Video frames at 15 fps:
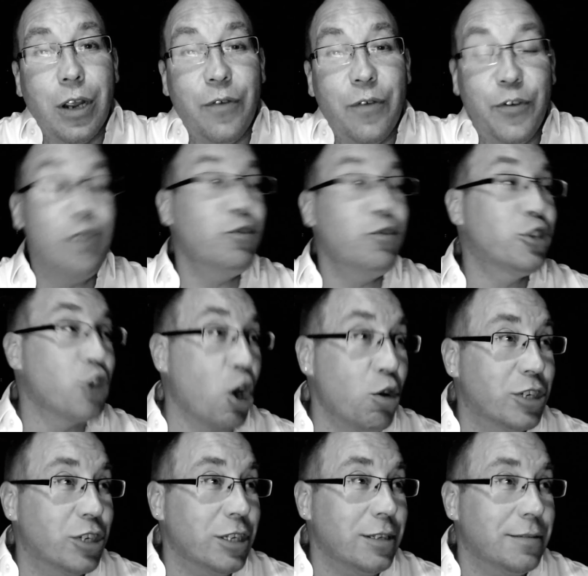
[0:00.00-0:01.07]
If you
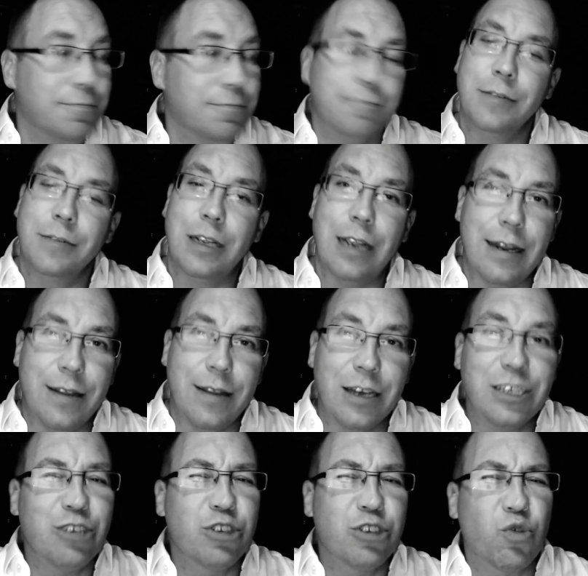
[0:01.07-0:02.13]
chose it, and
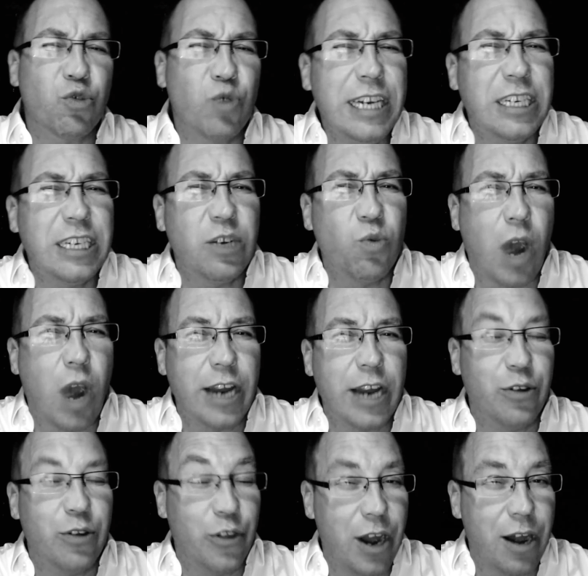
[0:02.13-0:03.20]
thus there's a reason why
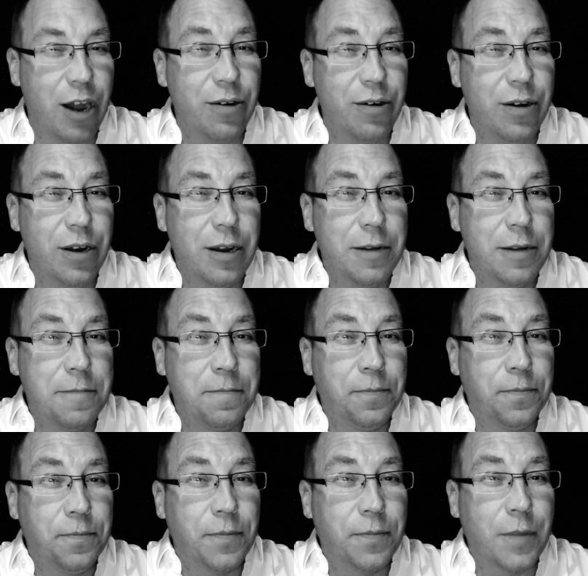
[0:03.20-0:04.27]
you're there,
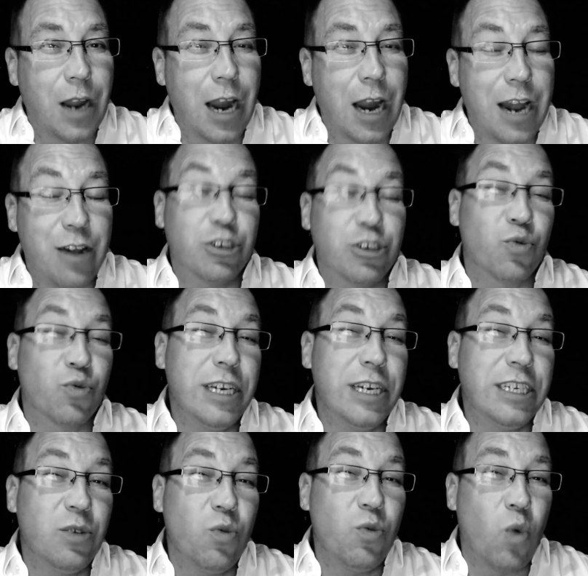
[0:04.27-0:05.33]
and there's a
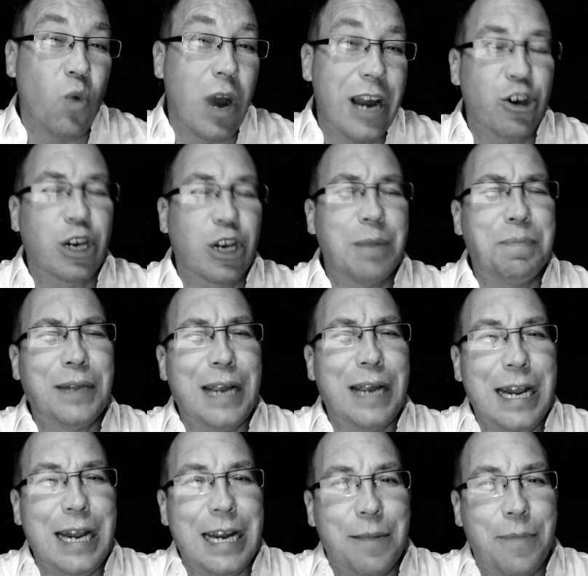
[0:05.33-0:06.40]
reason why you're
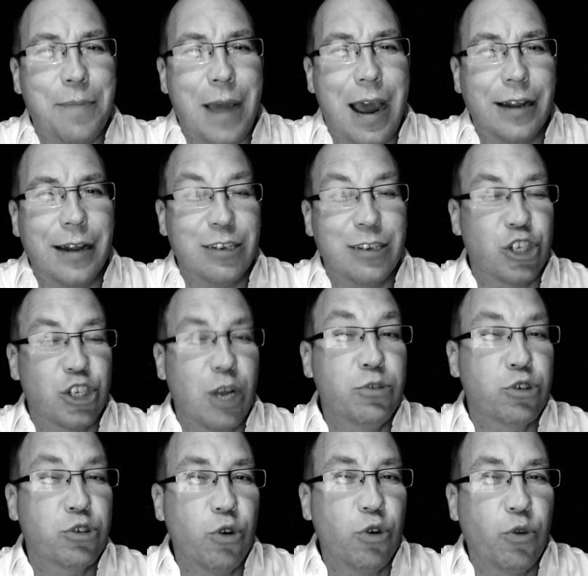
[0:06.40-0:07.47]
complaining about it. There's
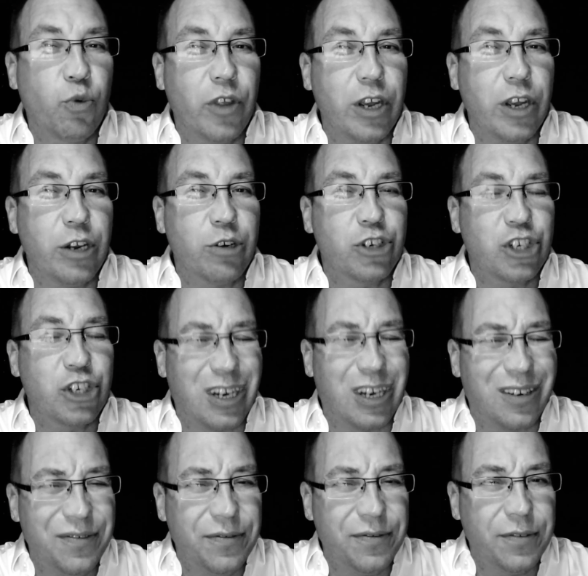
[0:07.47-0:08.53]
some truth within
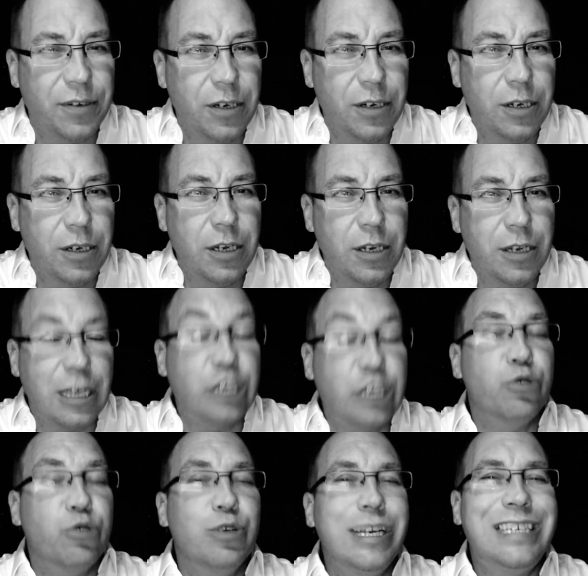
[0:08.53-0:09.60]
yourself
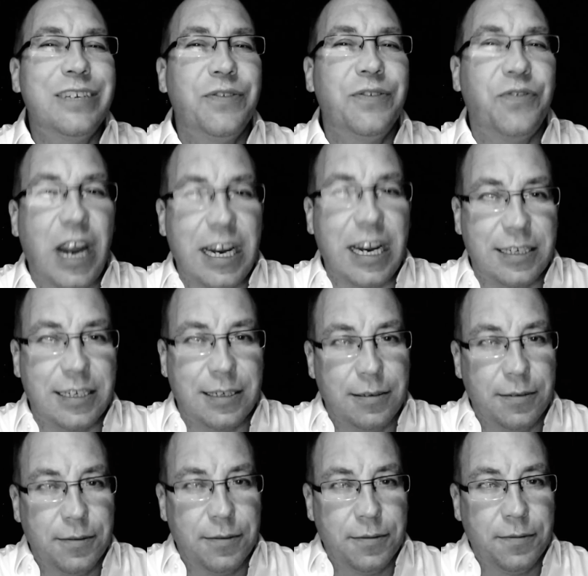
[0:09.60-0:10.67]
that you need to face.